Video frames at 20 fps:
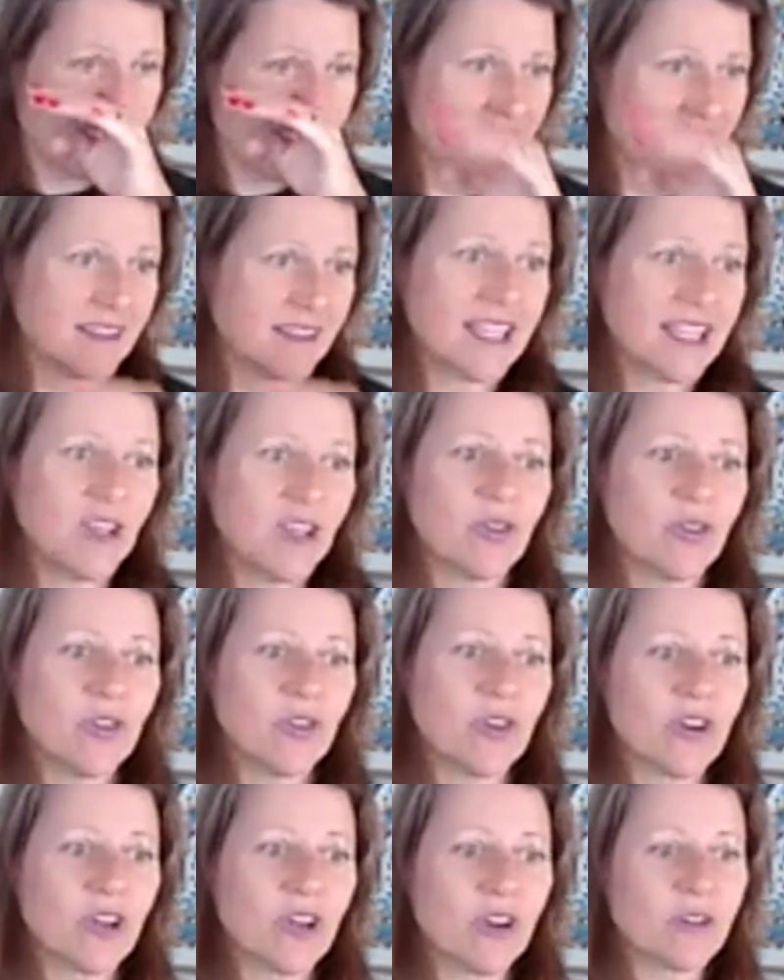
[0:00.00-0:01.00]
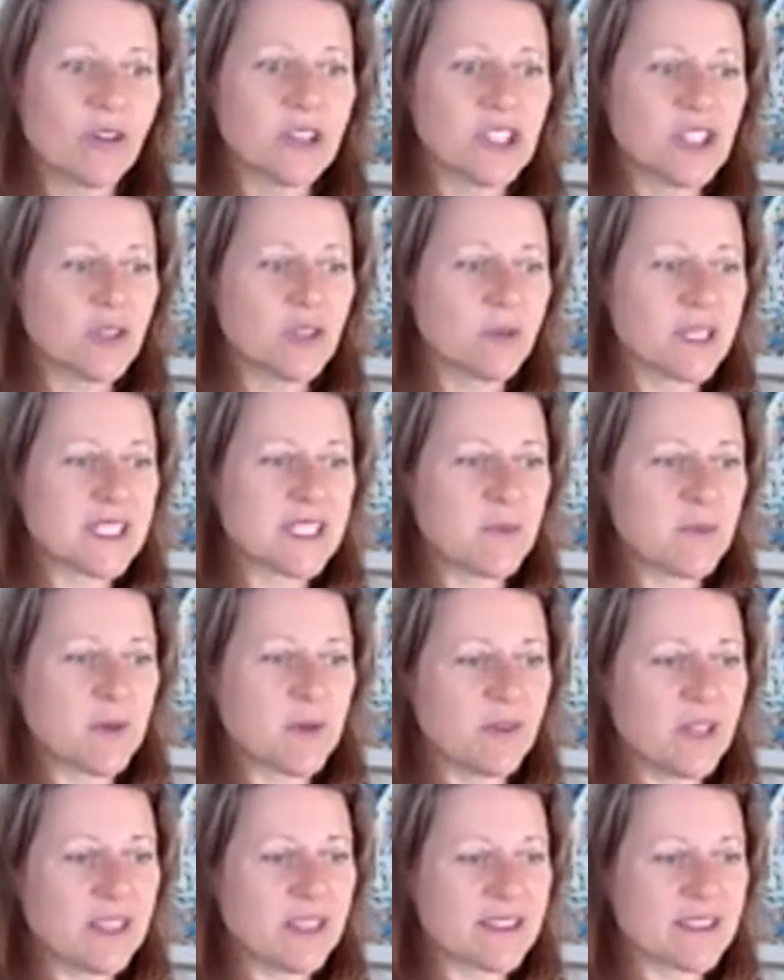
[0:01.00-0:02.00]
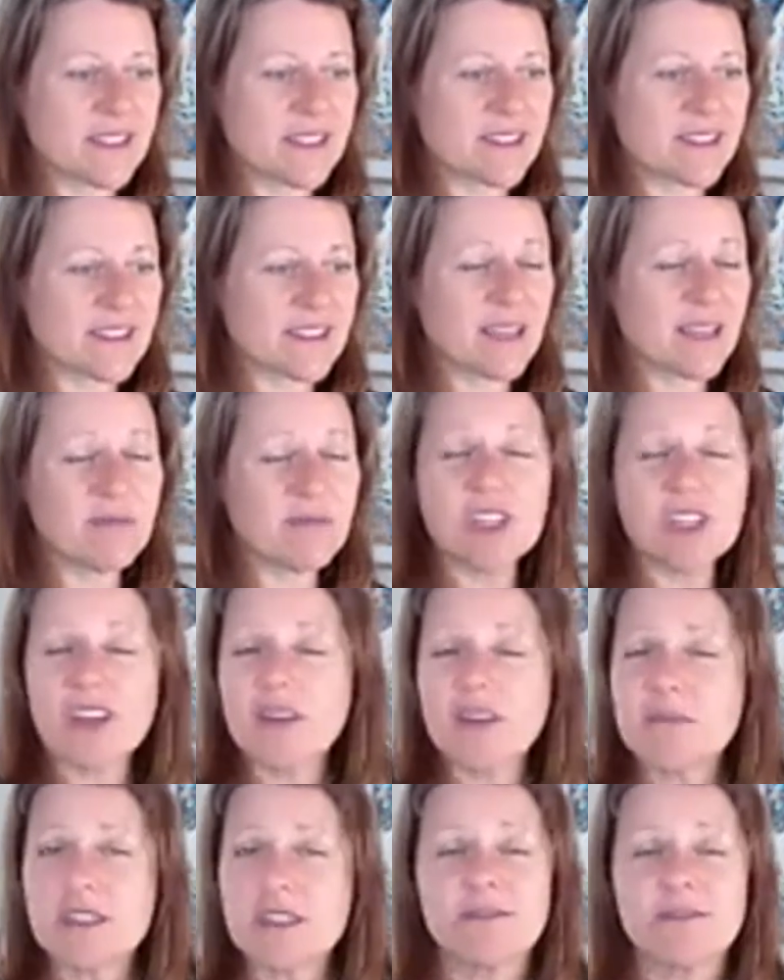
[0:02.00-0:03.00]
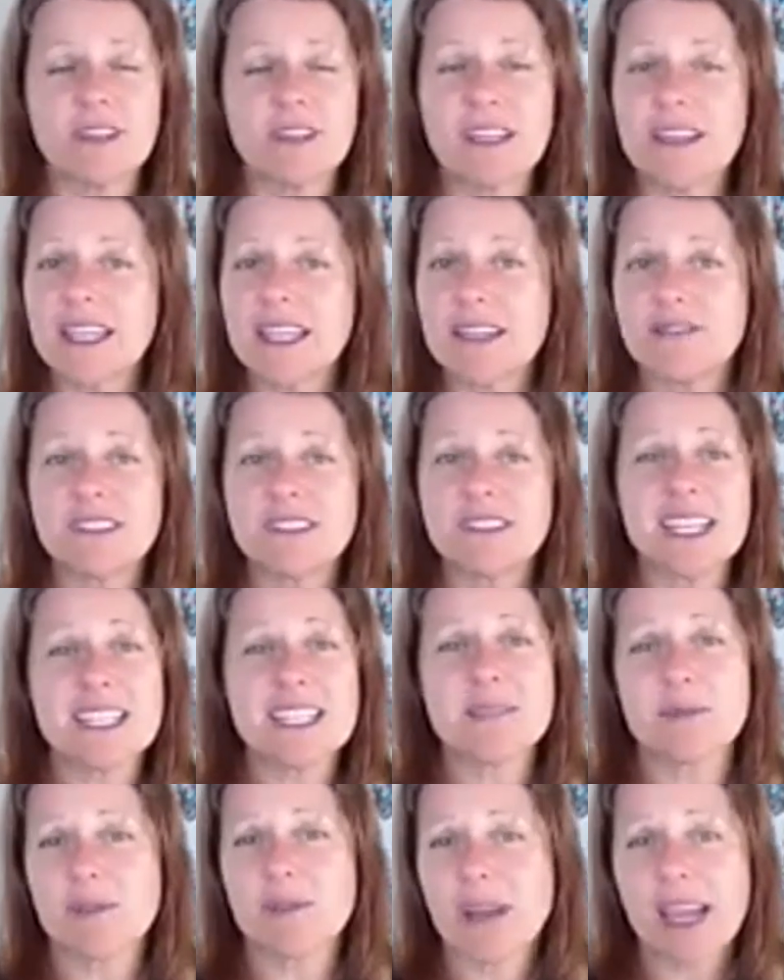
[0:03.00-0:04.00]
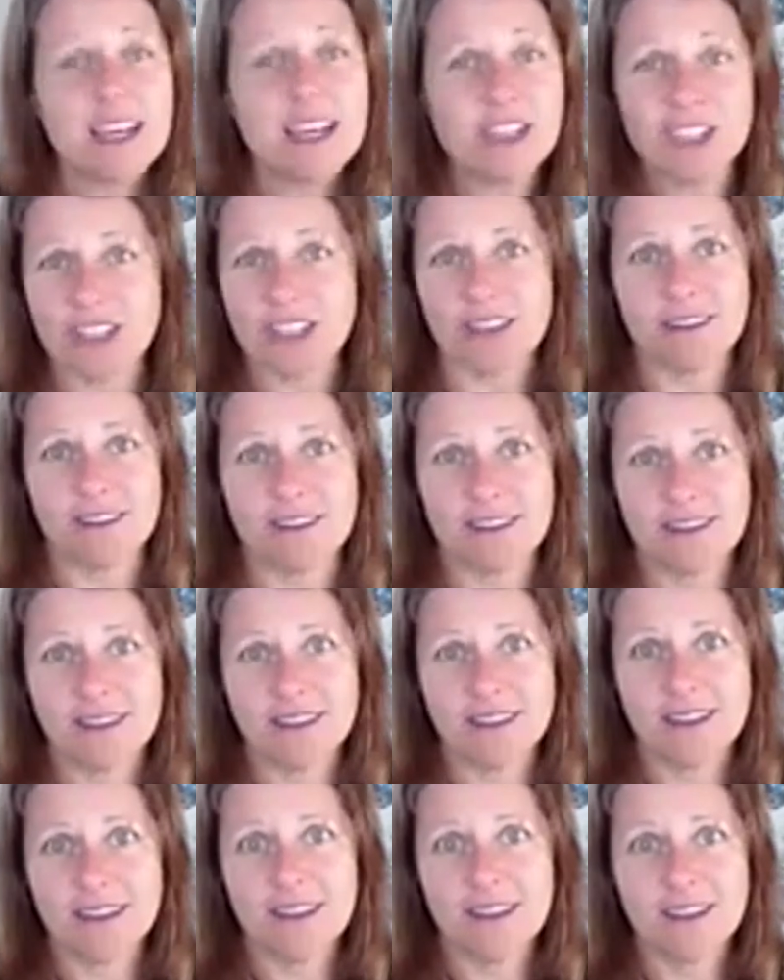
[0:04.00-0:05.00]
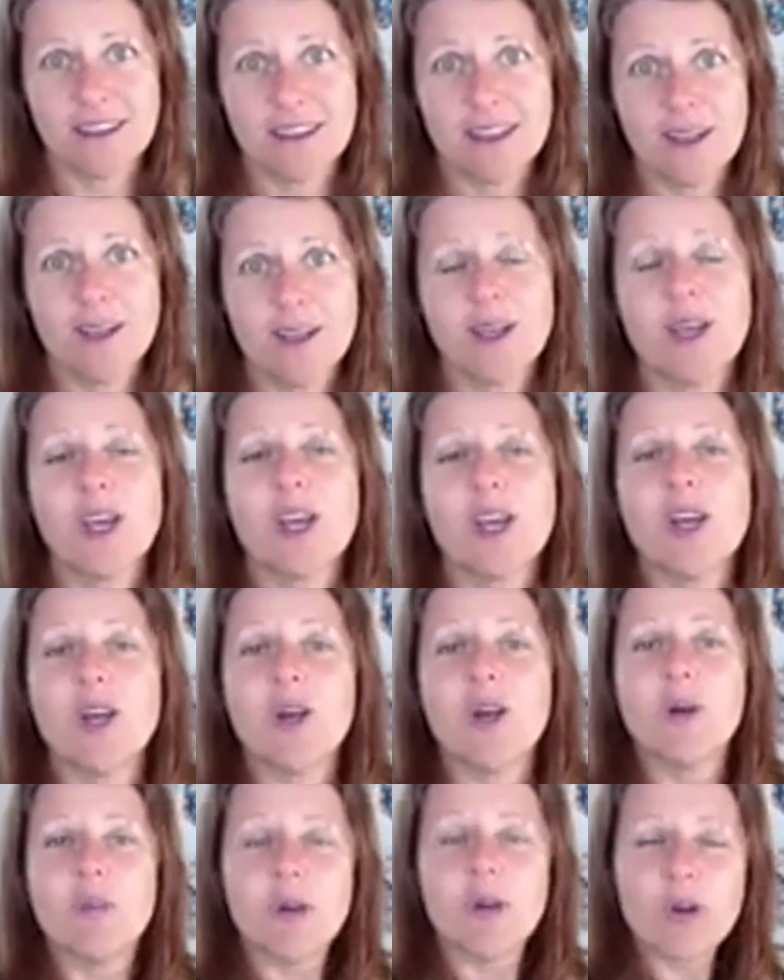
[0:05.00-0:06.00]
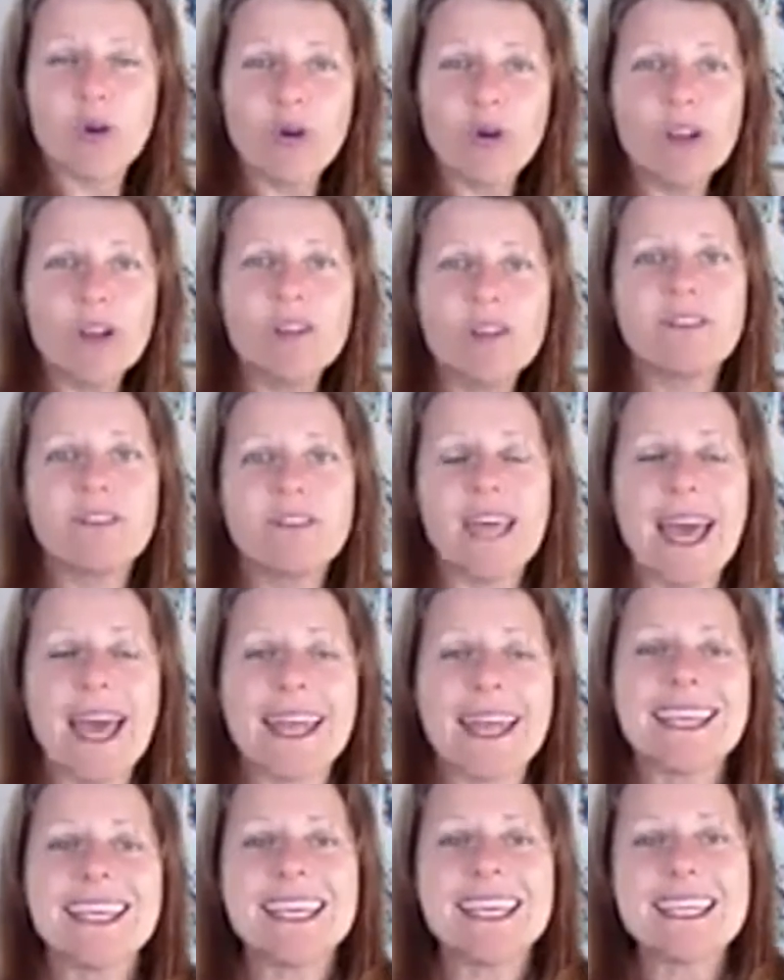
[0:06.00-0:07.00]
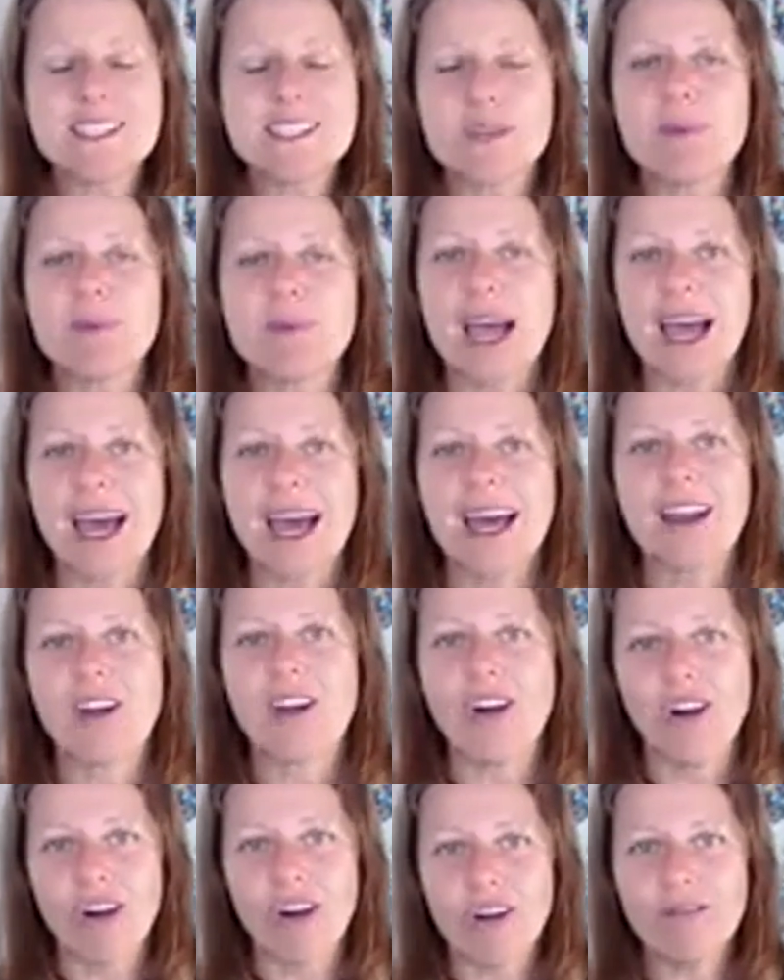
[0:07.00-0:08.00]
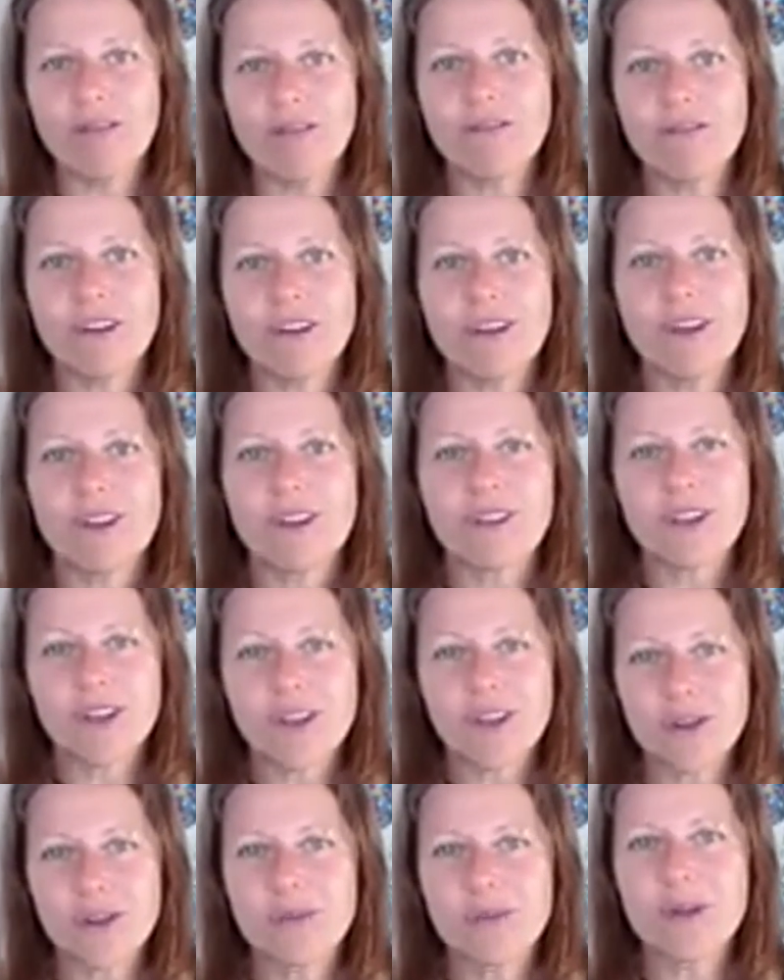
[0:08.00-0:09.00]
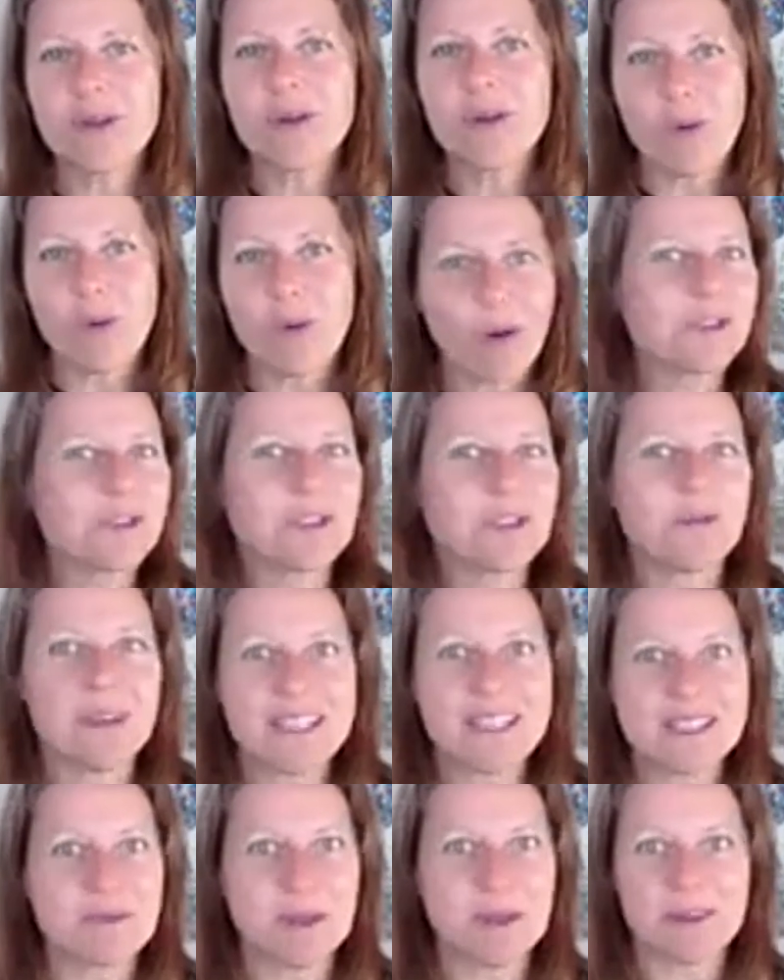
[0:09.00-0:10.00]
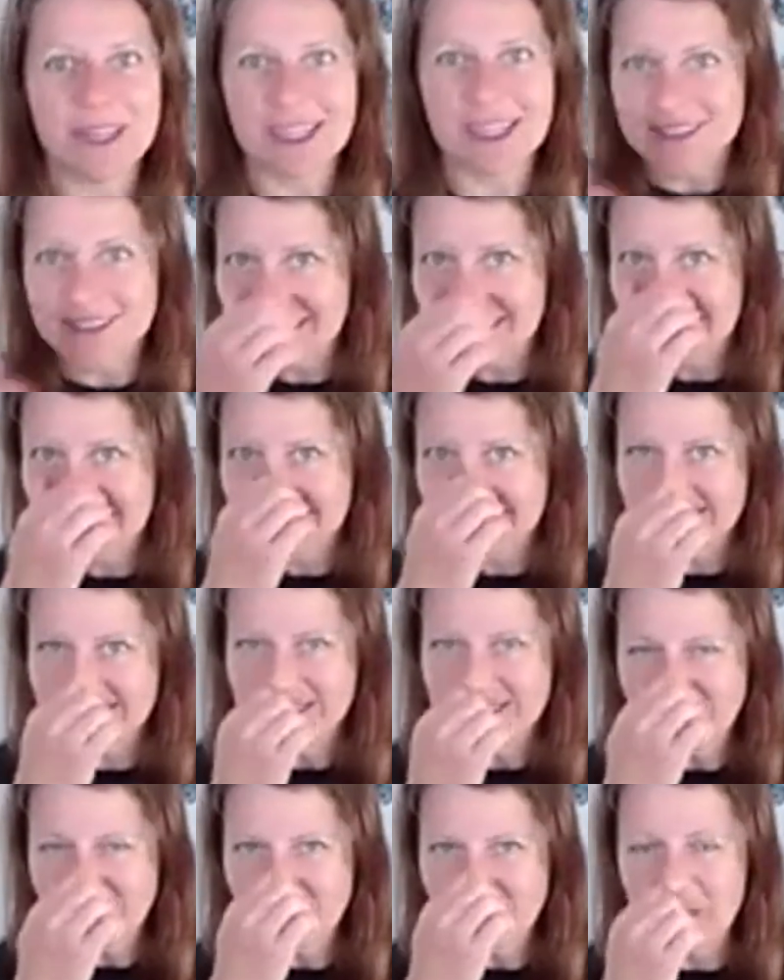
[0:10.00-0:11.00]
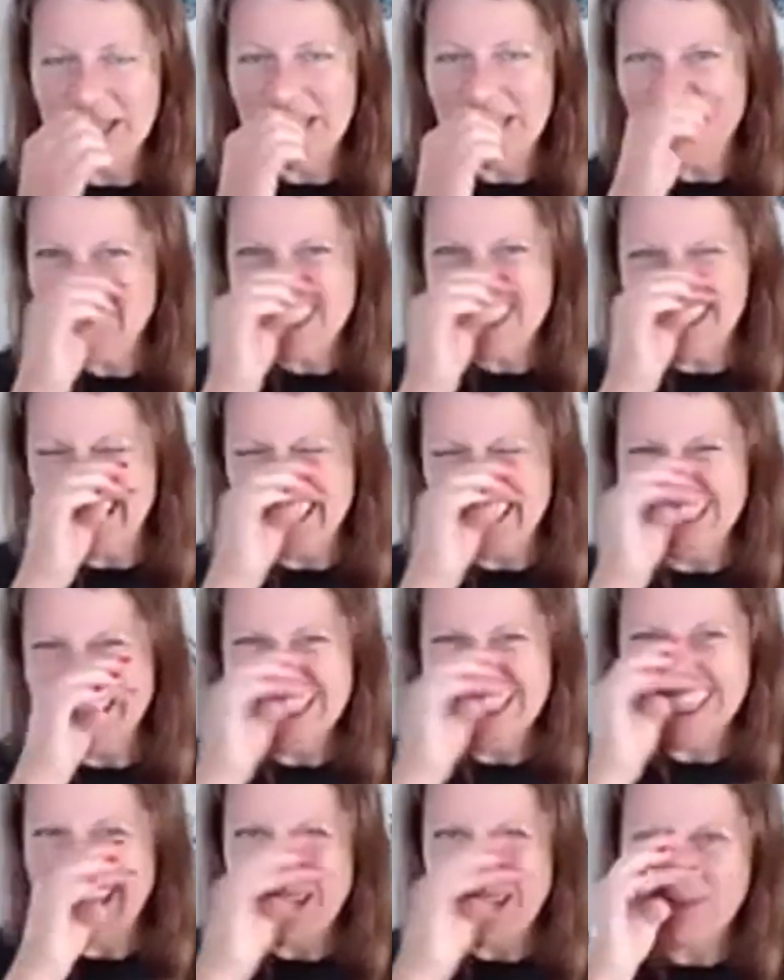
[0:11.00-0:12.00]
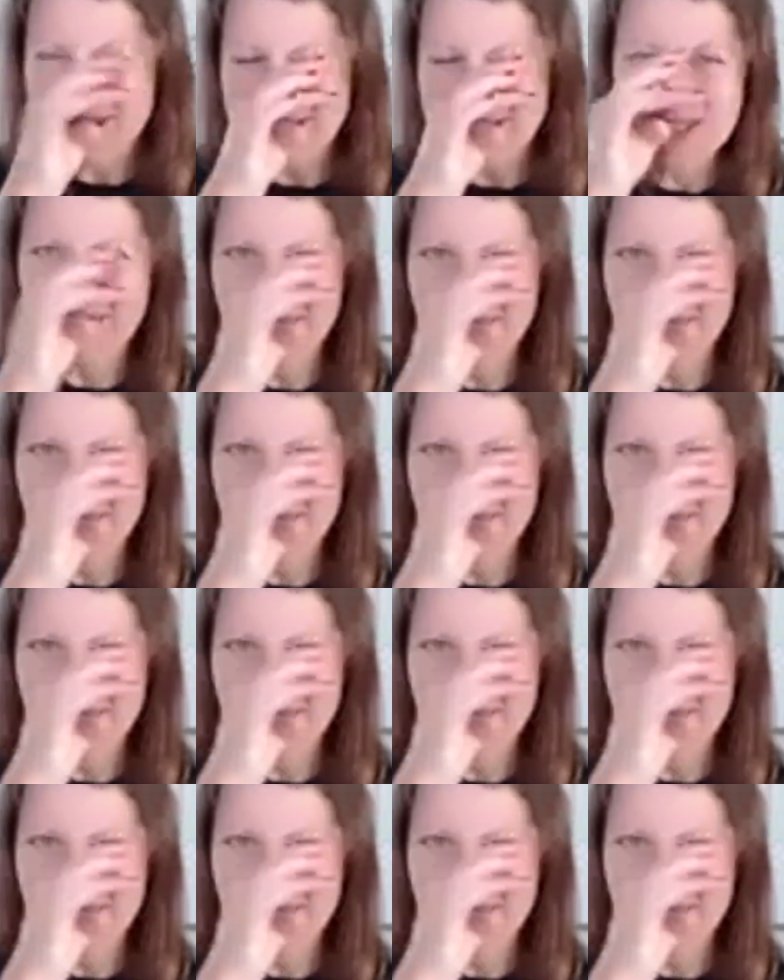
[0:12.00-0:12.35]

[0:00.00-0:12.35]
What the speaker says: that you're not going to experience sometimes a feeling of desperation. But all of that is a part of the human quantum experience. Oh, my nose is itchy. That happens when